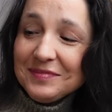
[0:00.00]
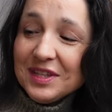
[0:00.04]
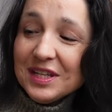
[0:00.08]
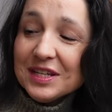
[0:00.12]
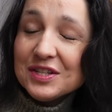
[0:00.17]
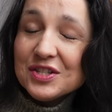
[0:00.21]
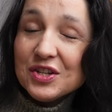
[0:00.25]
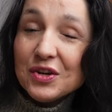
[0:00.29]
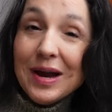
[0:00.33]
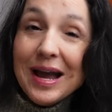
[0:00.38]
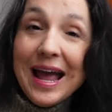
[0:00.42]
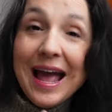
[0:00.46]

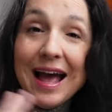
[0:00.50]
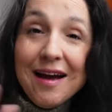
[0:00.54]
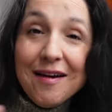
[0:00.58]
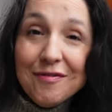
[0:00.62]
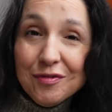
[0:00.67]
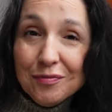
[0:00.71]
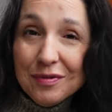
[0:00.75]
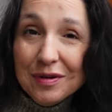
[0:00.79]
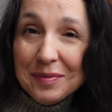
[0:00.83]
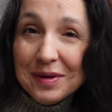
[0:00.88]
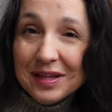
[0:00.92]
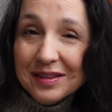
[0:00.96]
So I have
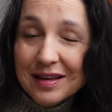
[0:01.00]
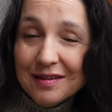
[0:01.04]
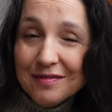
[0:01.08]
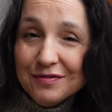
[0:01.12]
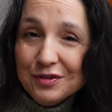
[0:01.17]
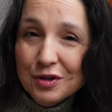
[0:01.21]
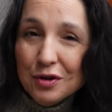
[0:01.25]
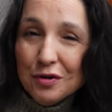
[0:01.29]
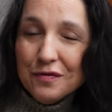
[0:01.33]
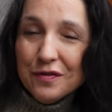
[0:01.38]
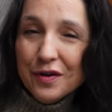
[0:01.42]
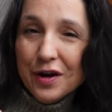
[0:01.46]
the ribbing left
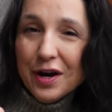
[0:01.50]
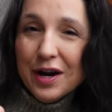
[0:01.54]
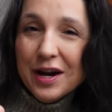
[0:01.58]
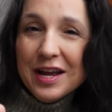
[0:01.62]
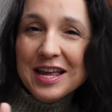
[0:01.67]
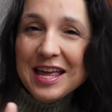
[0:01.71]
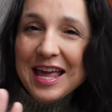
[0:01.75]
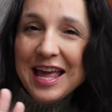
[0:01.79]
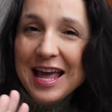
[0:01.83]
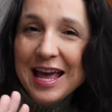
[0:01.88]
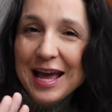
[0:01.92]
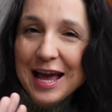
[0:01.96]
over,
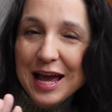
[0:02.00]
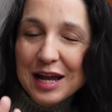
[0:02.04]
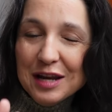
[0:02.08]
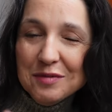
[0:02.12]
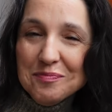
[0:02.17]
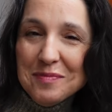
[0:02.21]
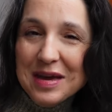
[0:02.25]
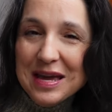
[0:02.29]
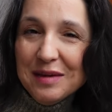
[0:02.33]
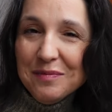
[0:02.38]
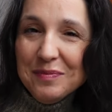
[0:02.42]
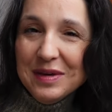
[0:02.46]
and
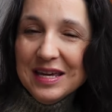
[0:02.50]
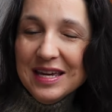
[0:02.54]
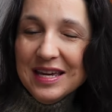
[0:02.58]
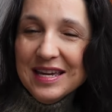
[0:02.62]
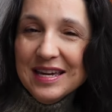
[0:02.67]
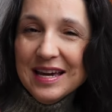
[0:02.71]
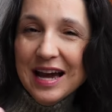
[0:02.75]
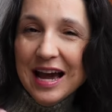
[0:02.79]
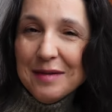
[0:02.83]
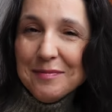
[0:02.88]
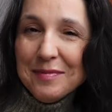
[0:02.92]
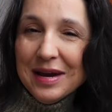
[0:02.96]

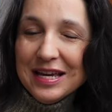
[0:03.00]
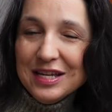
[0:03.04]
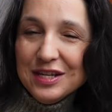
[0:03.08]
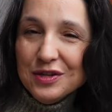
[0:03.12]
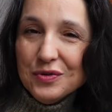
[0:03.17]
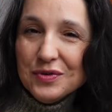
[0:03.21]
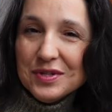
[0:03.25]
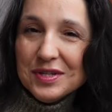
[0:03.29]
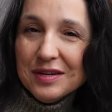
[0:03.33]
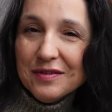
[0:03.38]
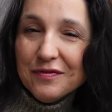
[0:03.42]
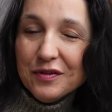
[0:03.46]
maybe I might
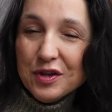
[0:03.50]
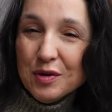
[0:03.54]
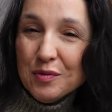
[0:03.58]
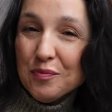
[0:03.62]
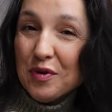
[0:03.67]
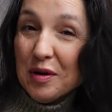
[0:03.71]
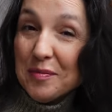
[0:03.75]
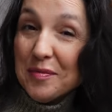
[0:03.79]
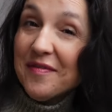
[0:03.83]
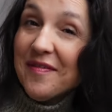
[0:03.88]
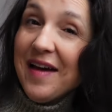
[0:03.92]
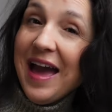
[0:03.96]
use it for the
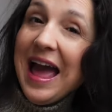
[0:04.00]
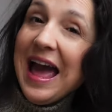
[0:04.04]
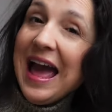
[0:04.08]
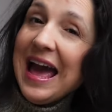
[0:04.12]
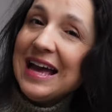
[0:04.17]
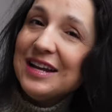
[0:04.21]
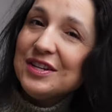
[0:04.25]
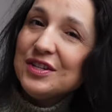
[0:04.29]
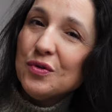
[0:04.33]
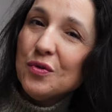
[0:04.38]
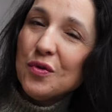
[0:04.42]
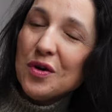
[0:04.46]
brim of a
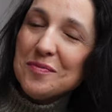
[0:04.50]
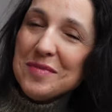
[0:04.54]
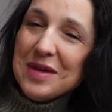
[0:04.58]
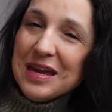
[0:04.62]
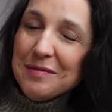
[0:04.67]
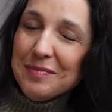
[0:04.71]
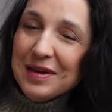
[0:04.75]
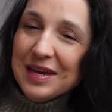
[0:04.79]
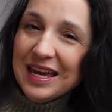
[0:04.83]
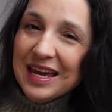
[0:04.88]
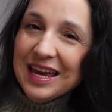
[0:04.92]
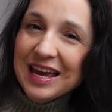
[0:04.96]
hat, or
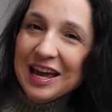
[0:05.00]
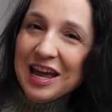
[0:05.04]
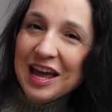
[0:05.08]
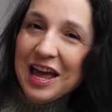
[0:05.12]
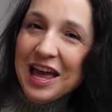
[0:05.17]
maybe,